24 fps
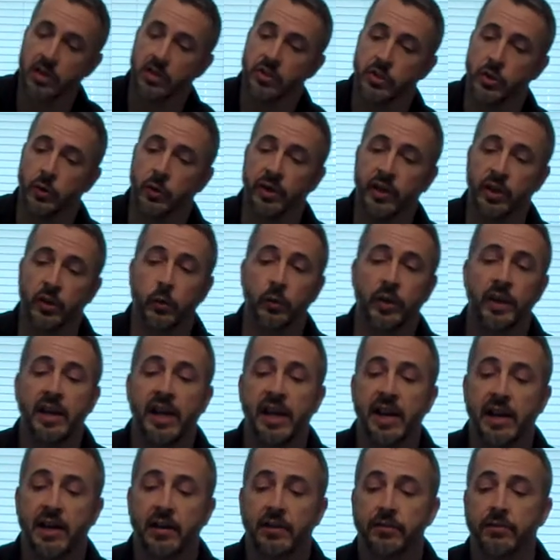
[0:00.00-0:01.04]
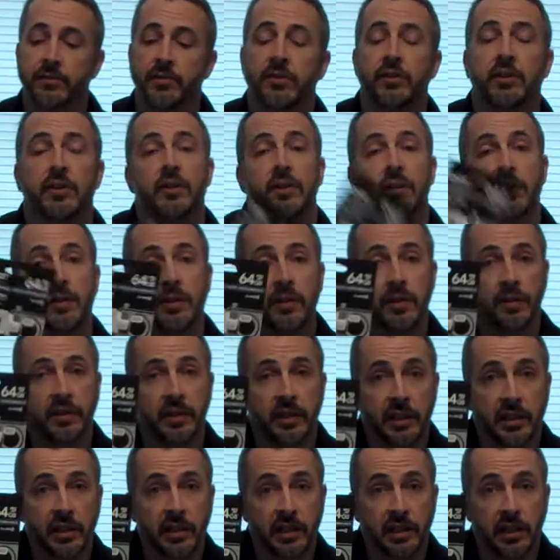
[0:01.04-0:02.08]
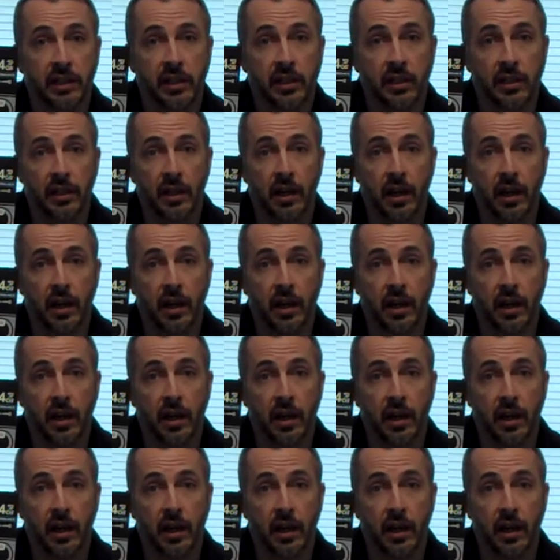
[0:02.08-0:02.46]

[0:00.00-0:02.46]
So here we have the